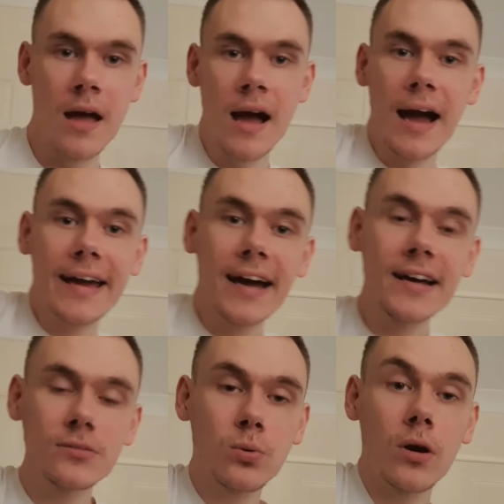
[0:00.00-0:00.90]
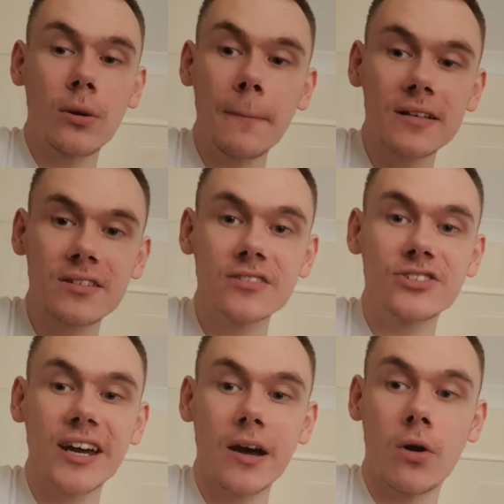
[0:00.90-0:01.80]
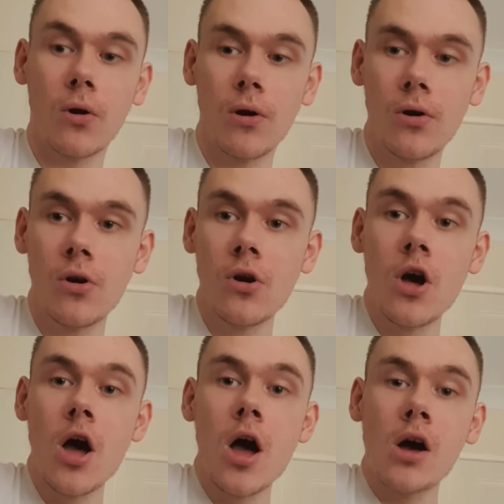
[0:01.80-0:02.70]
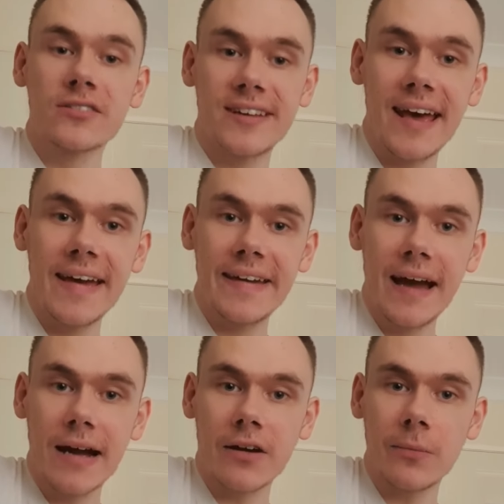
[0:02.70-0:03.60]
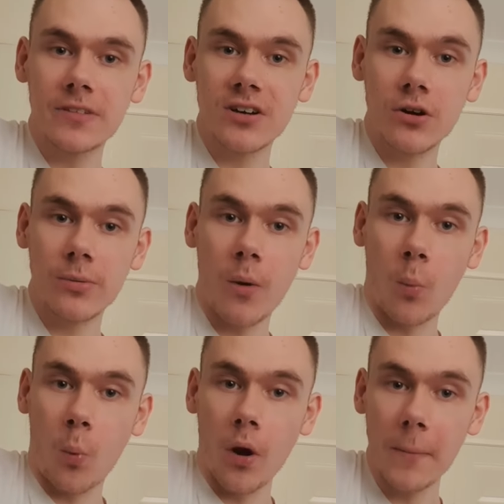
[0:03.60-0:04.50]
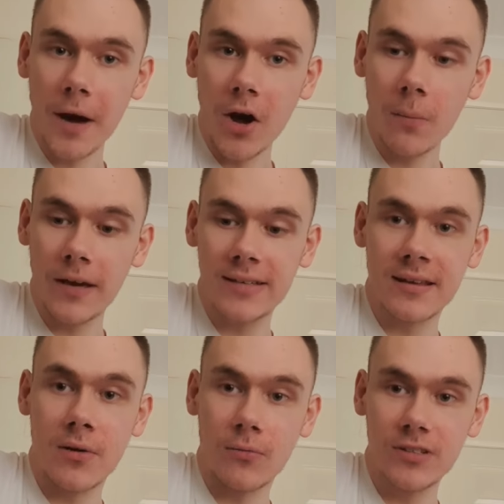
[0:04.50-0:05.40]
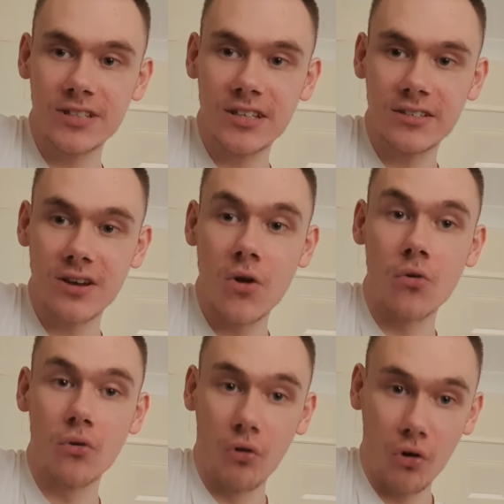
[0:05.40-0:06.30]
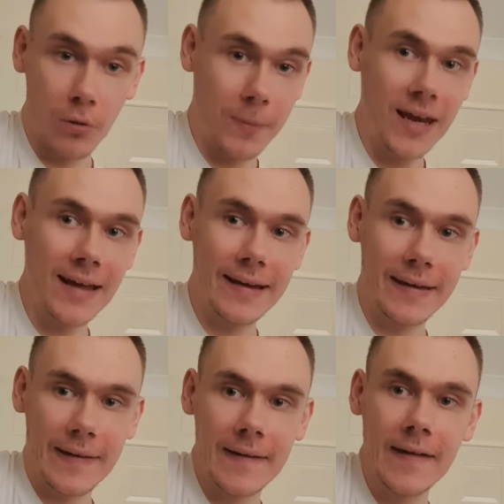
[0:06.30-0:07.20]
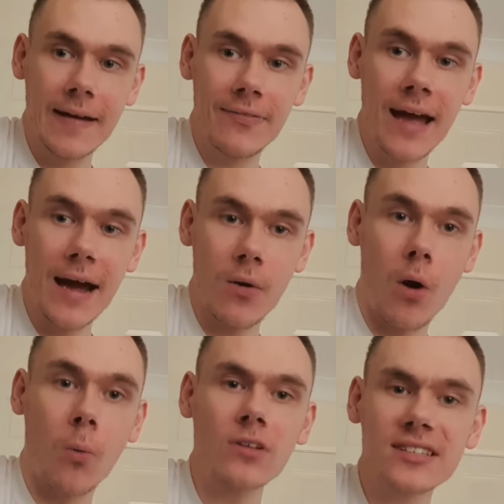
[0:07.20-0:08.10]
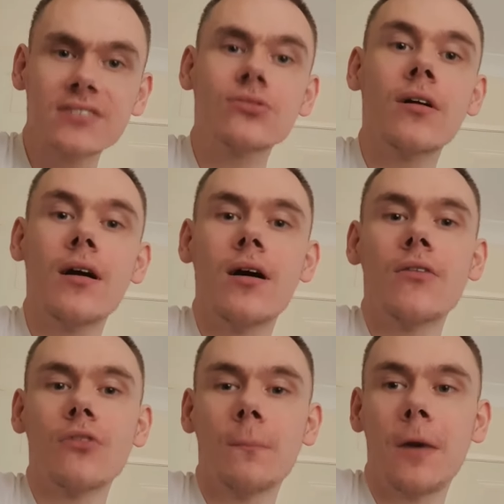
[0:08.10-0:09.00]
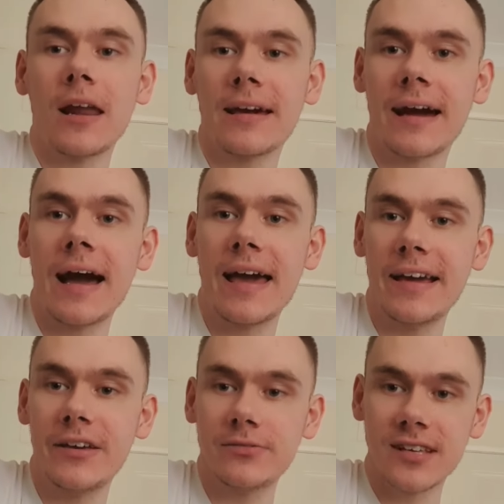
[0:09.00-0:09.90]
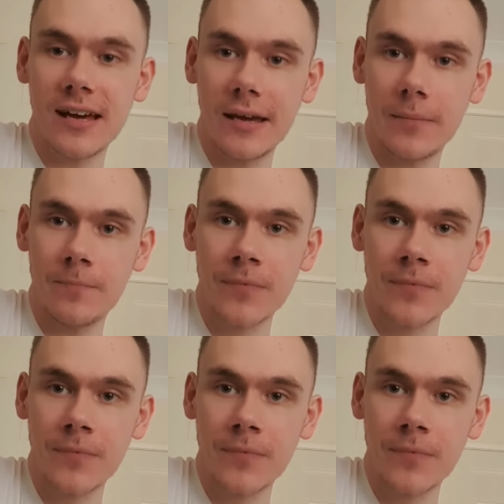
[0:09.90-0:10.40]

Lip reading: Hi guys, welcome back to the channel. Today I'm going to be talking about one of my hobbies, which is Rugby League. Now, what is Rugby League, I hear you say?